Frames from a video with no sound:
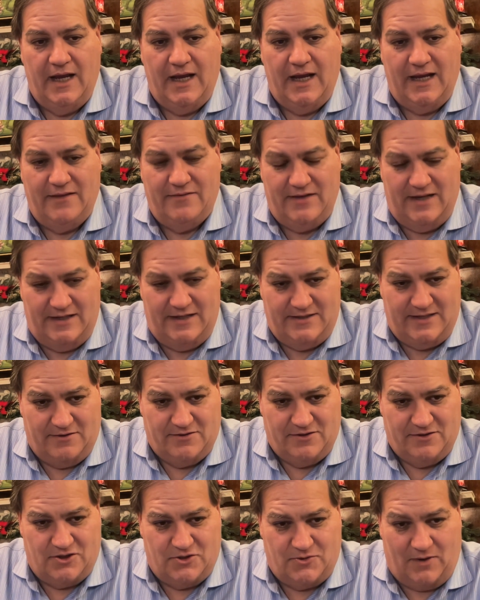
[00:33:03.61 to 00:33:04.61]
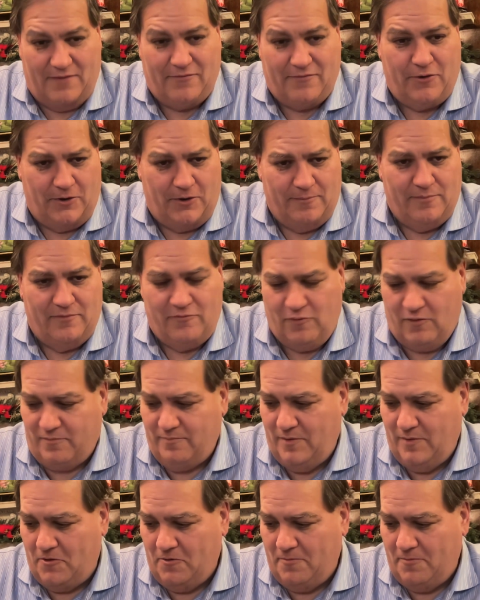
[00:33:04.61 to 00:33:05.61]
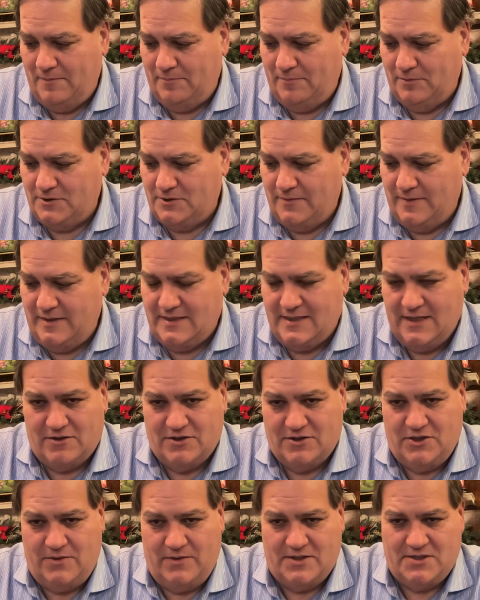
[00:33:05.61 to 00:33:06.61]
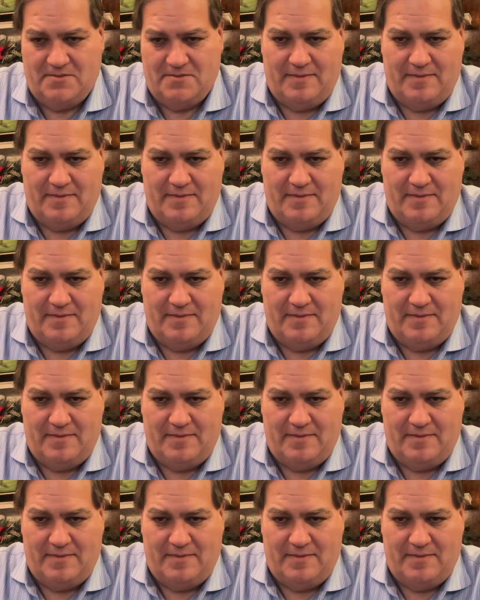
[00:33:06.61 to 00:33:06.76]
He tells the story. I've heard it before from other people too. He tells the U.S.